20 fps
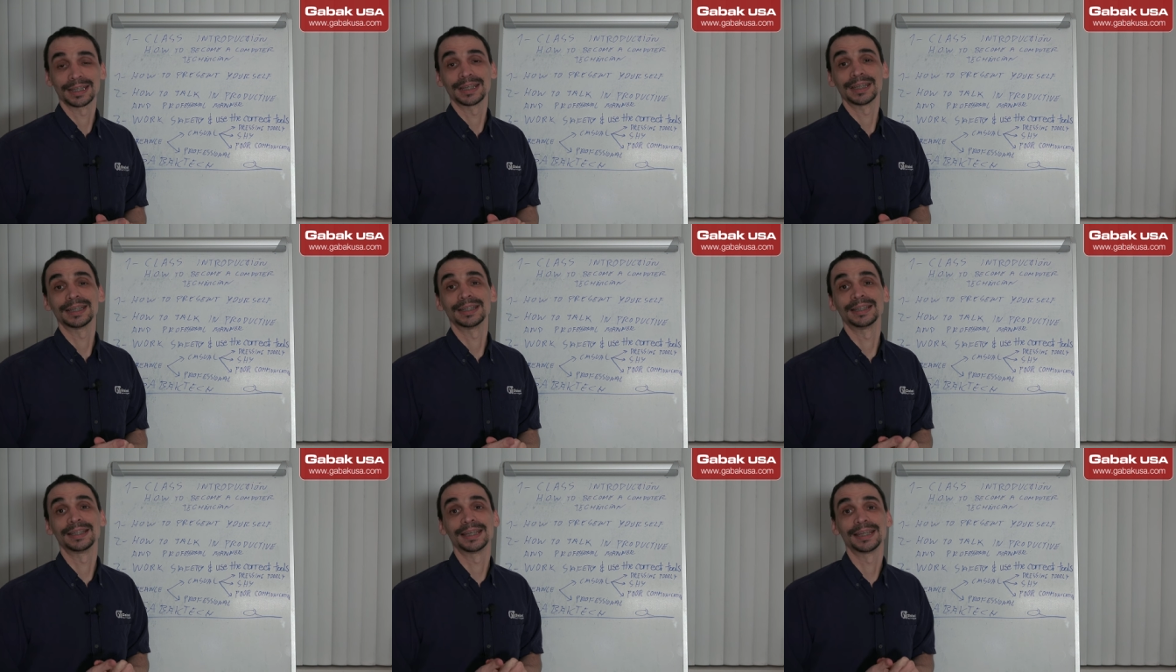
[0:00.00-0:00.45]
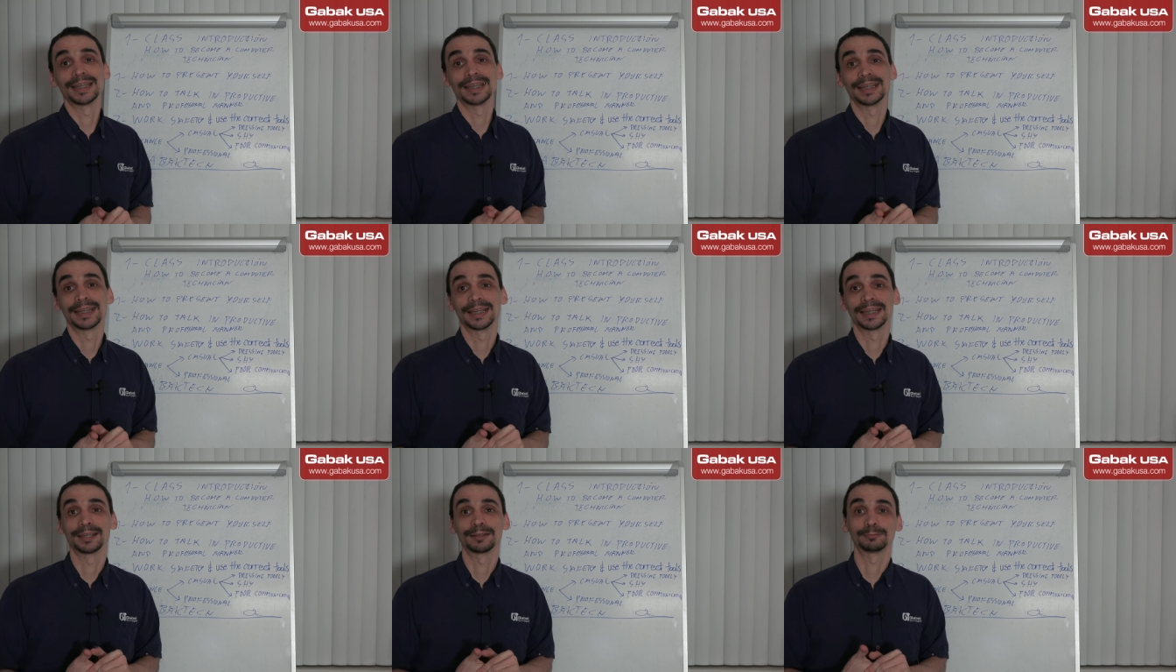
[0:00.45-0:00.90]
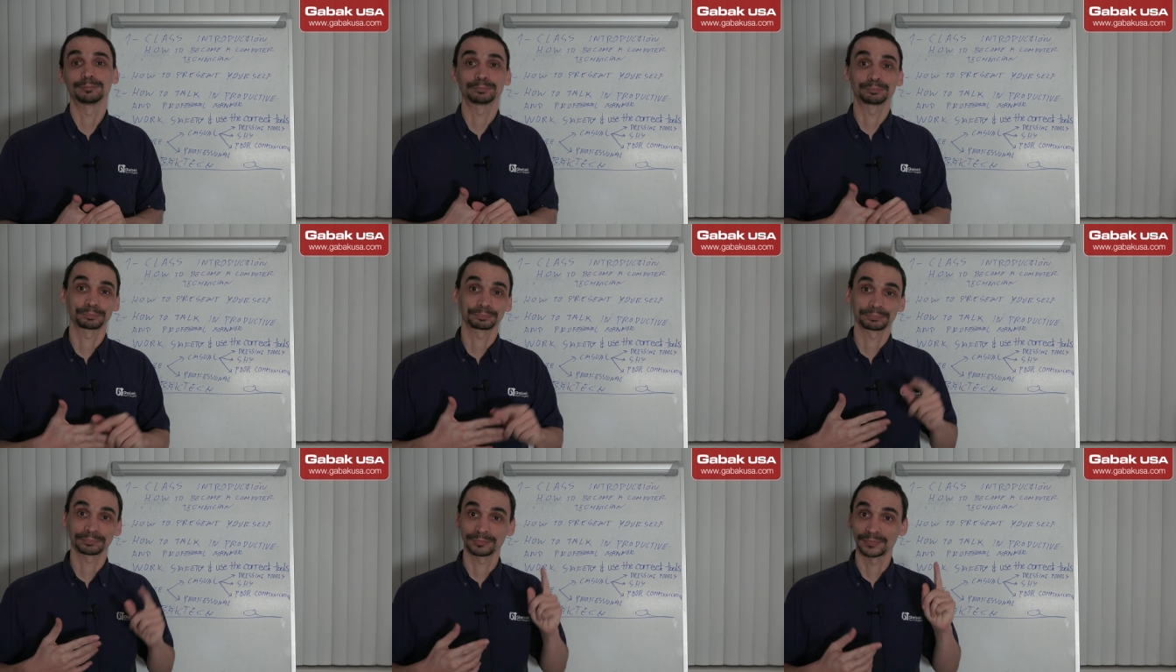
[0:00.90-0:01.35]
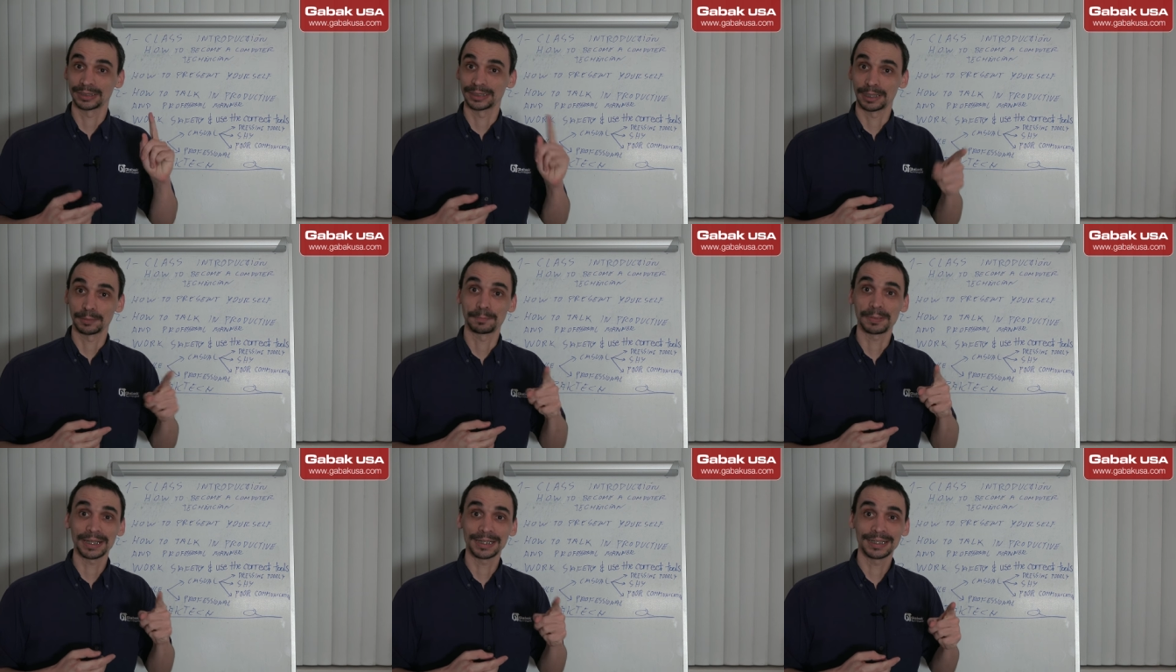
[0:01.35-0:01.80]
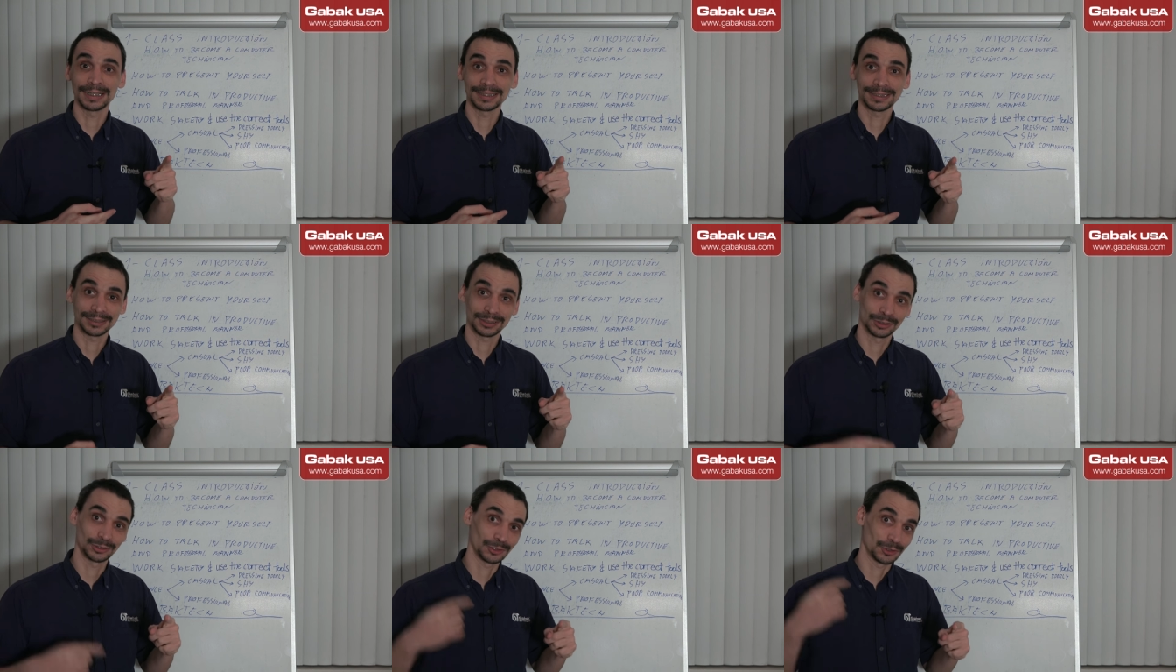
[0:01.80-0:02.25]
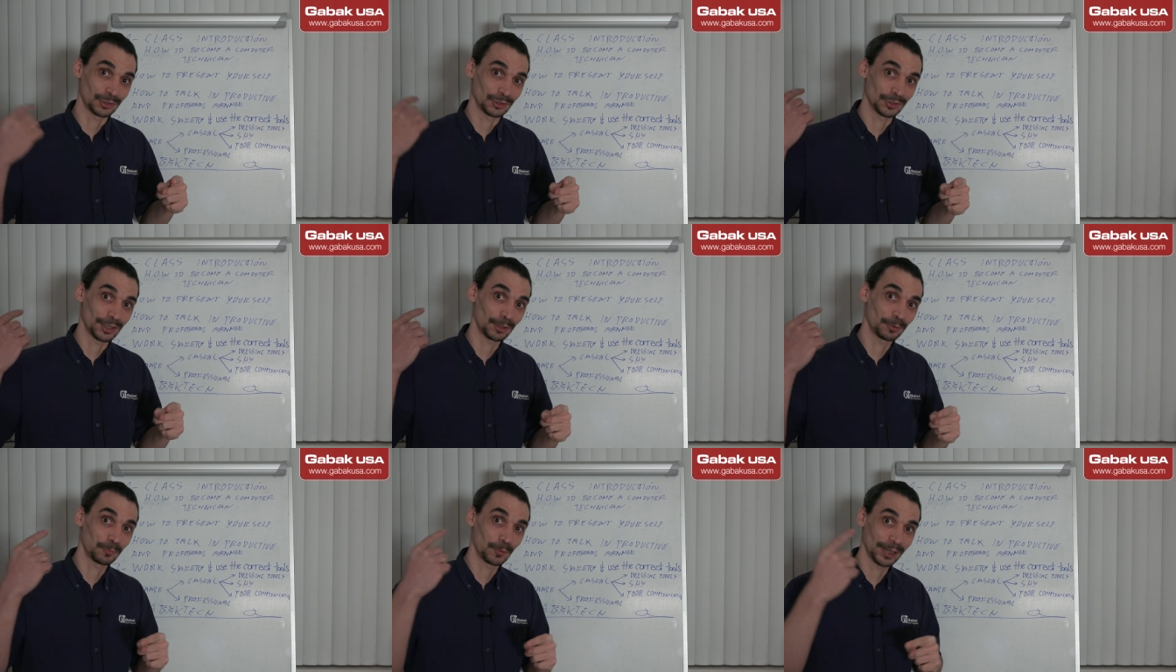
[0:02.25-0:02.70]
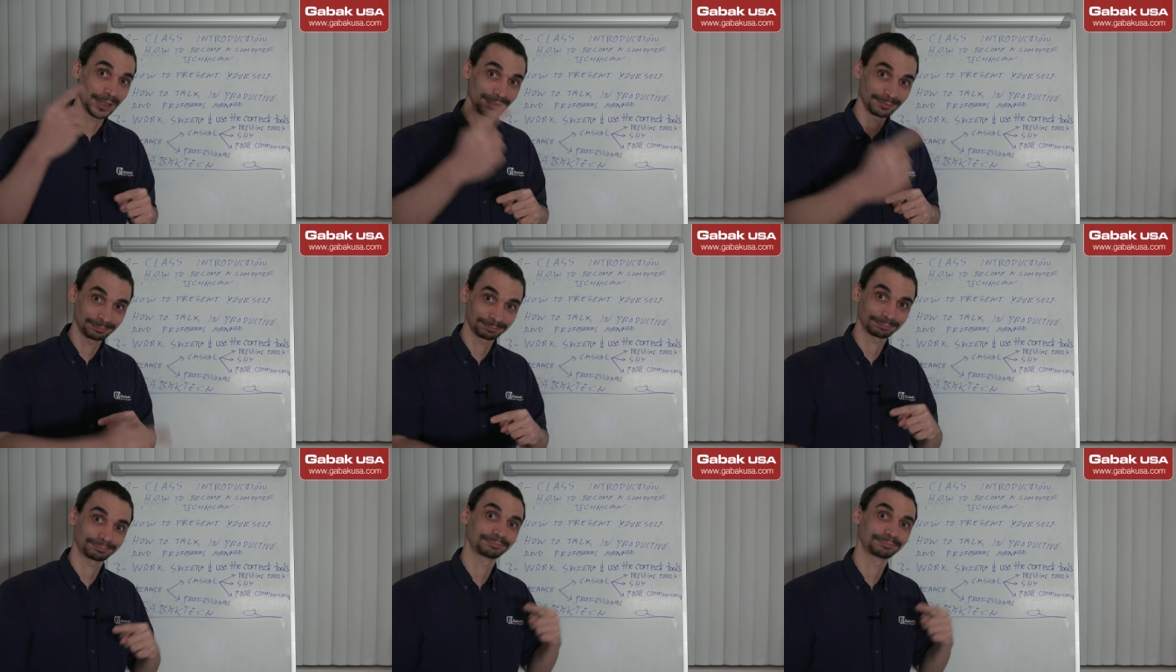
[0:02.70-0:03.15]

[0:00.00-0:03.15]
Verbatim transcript: in the, in the playlist, so that way